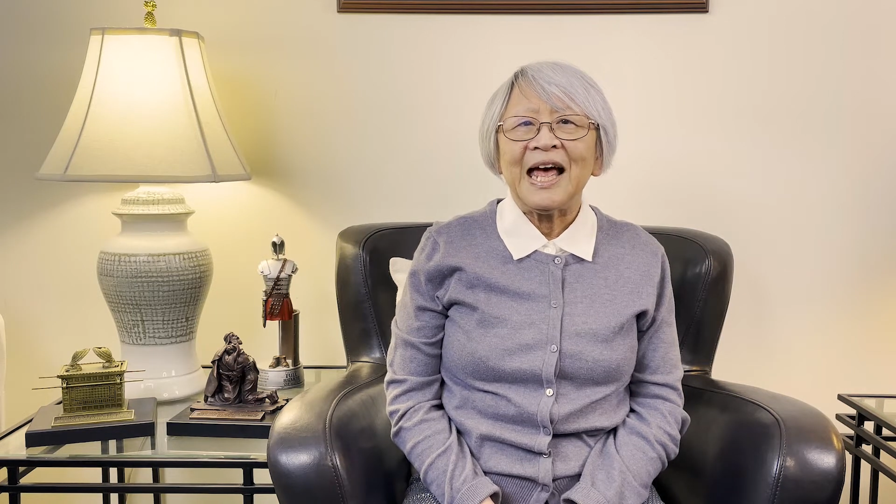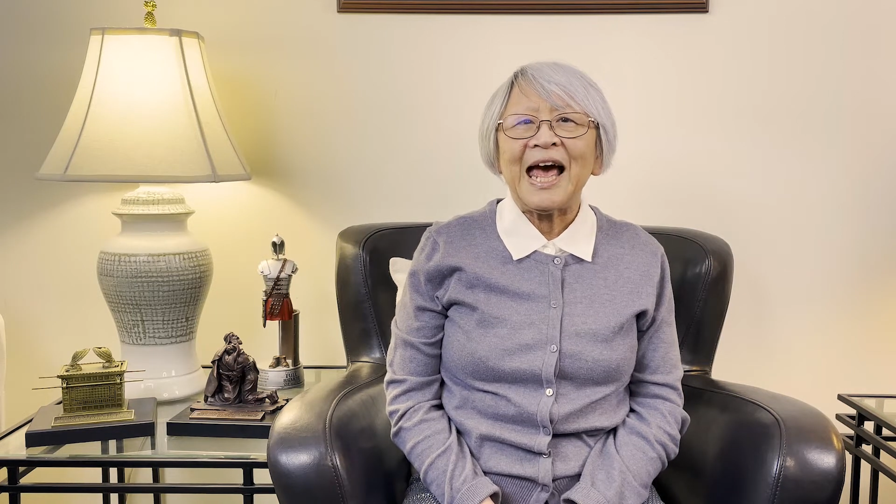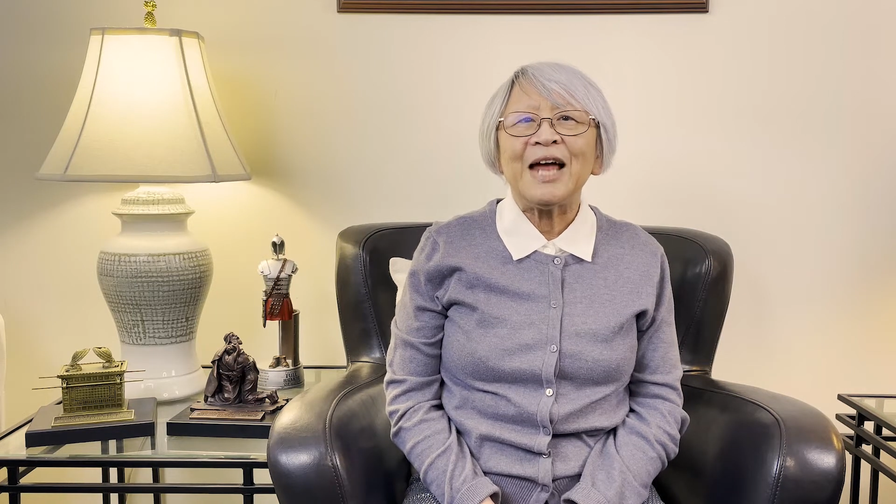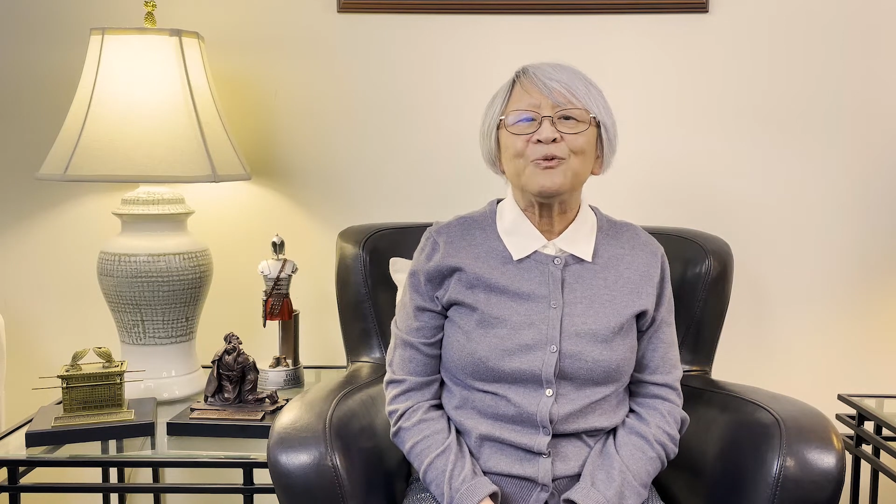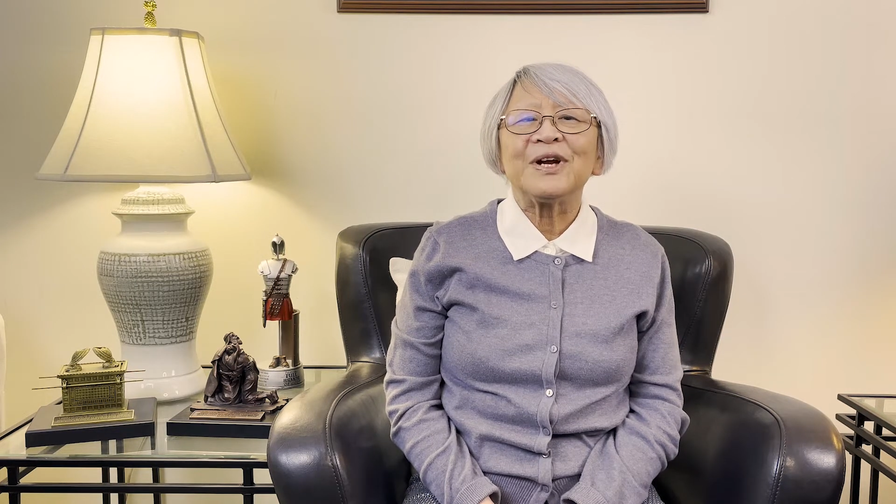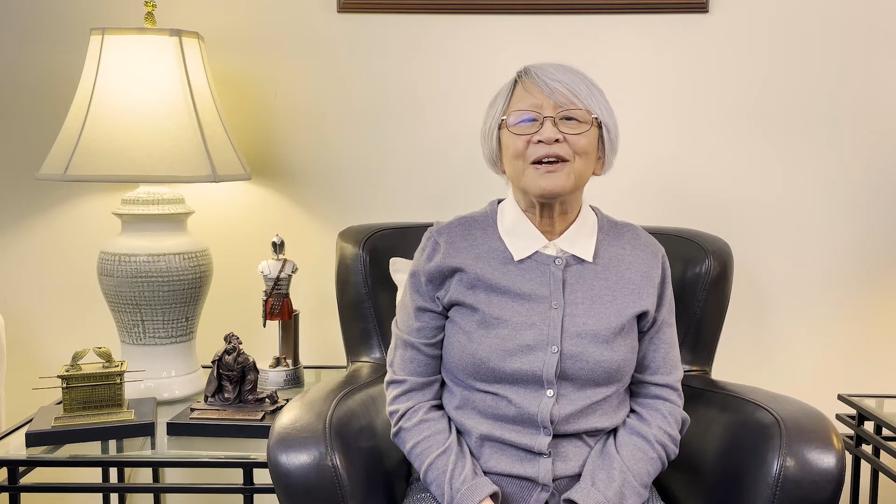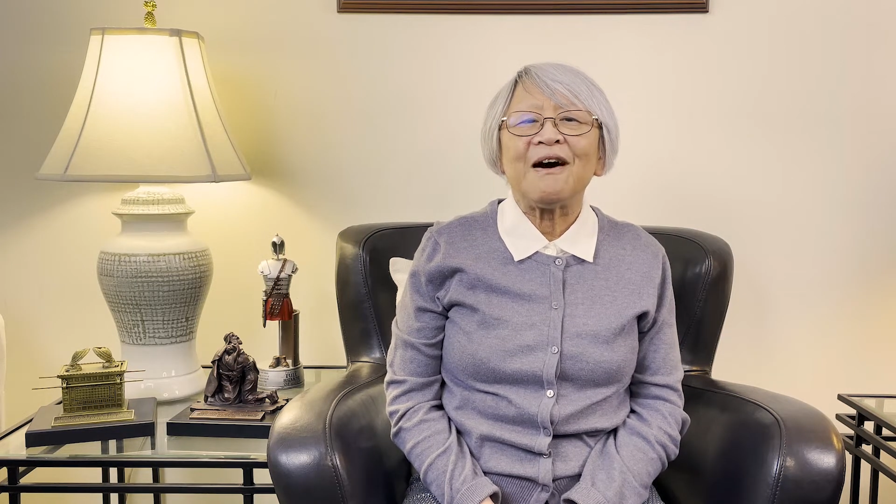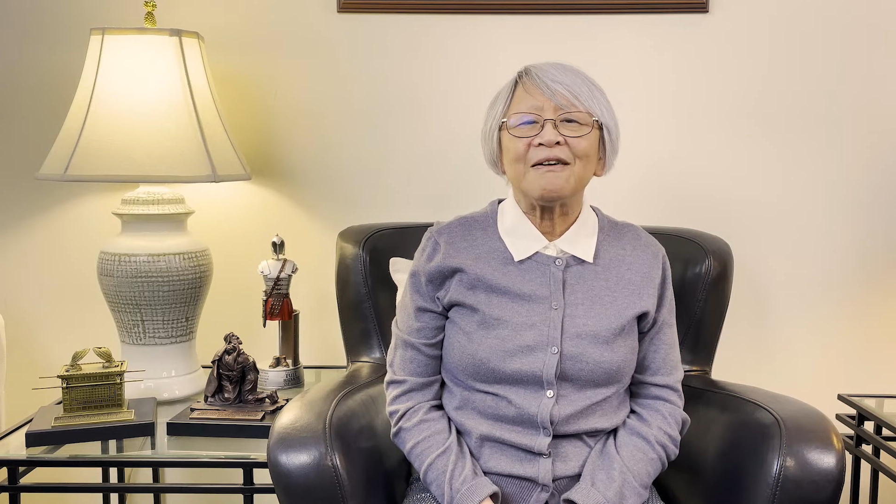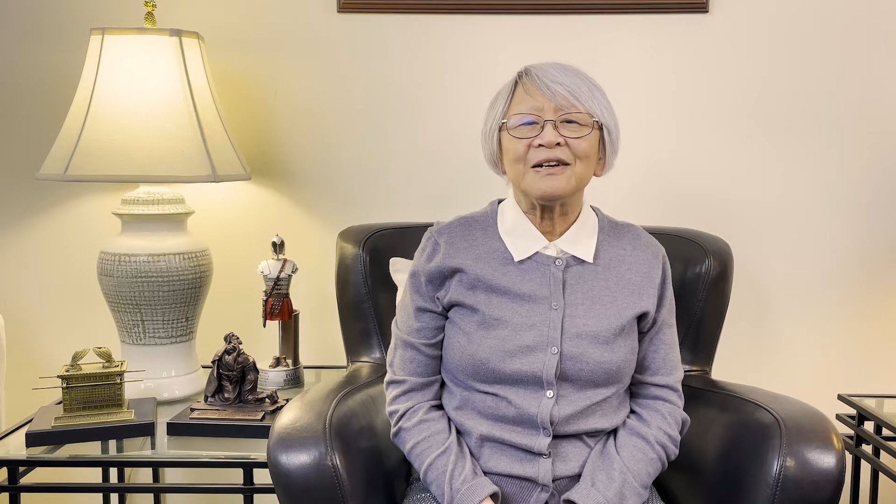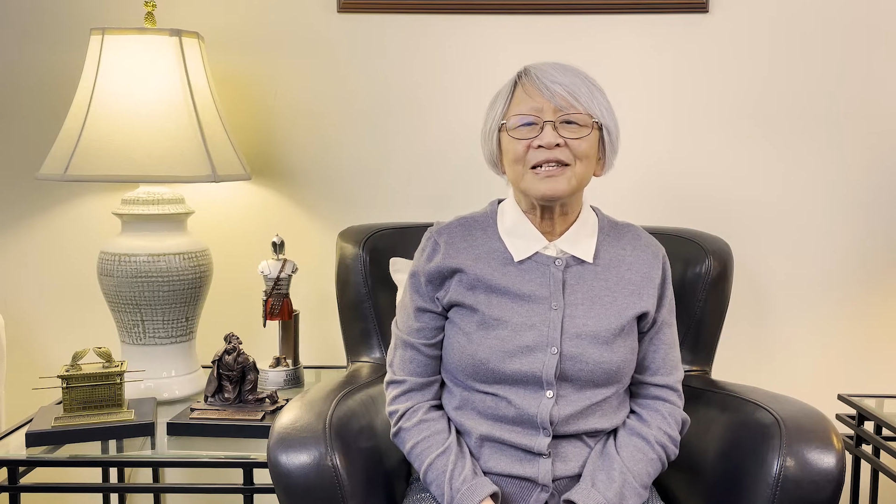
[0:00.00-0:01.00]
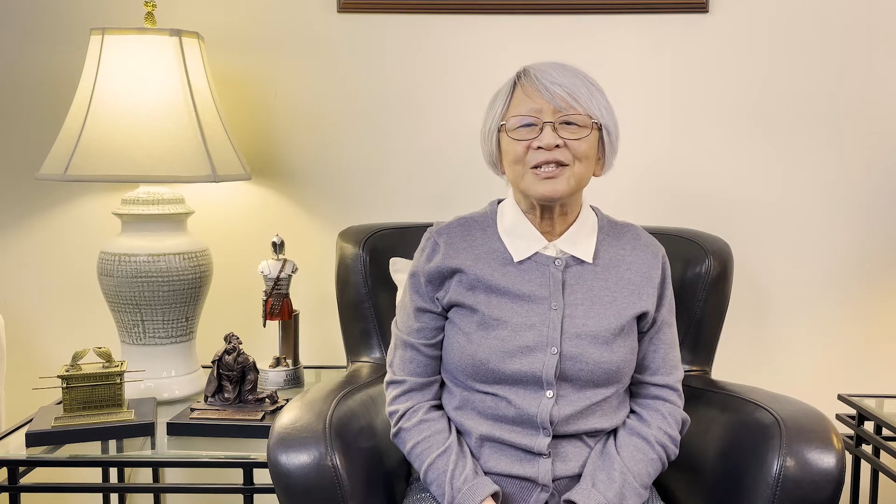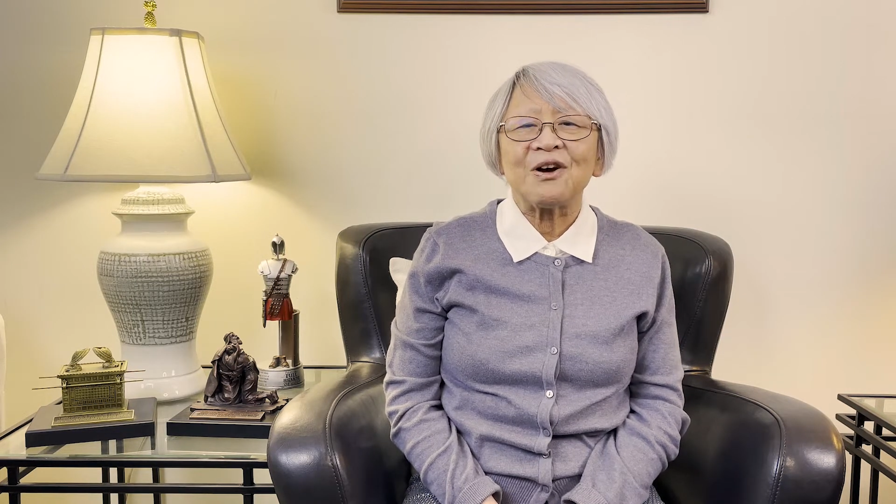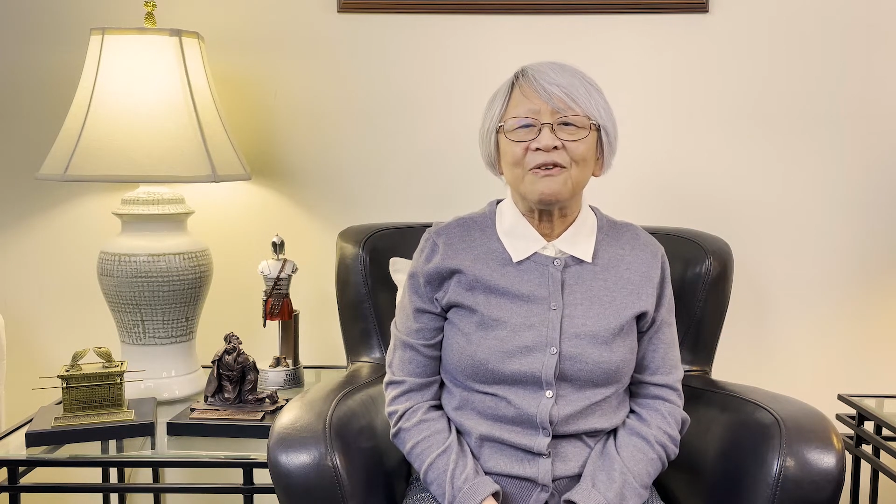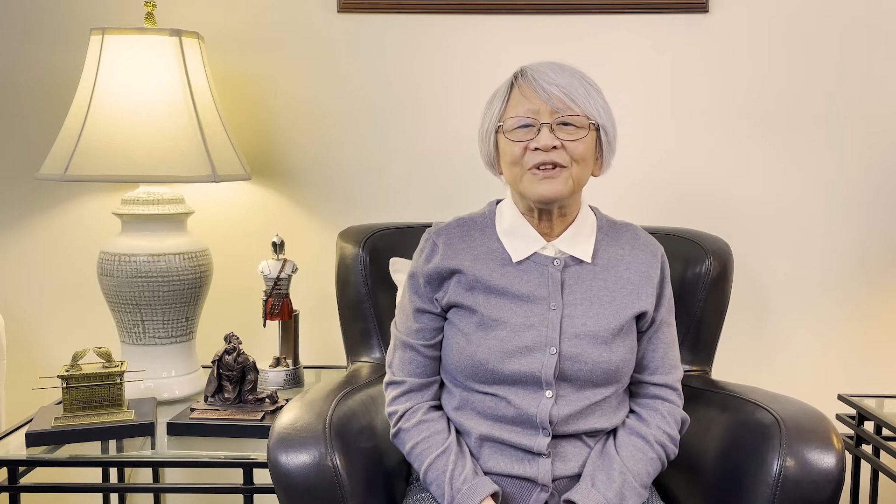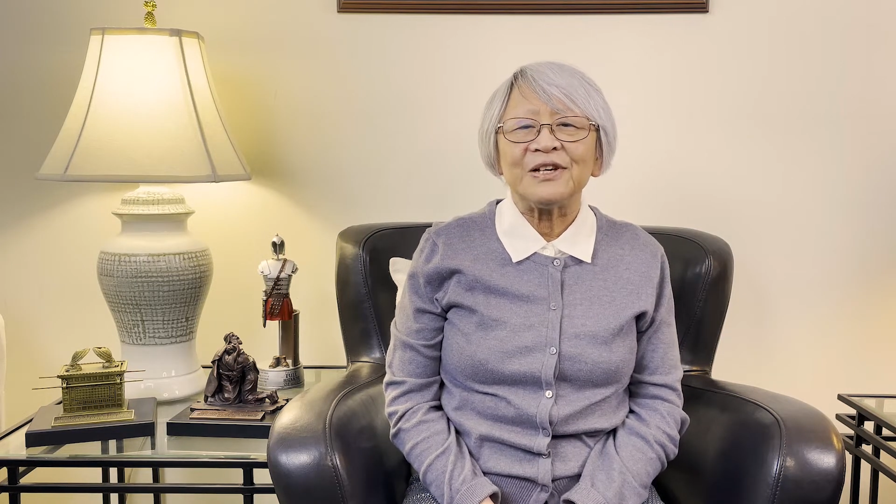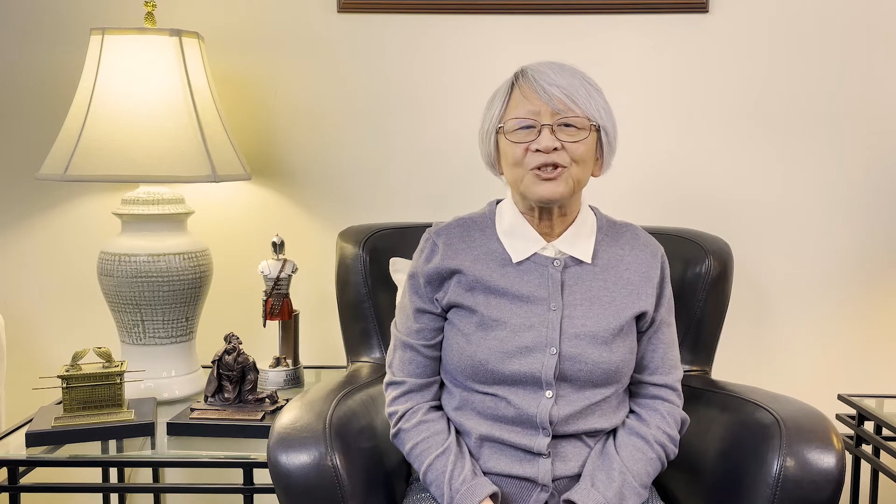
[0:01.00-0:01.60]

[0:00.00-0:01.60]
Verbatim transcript: and regardless of their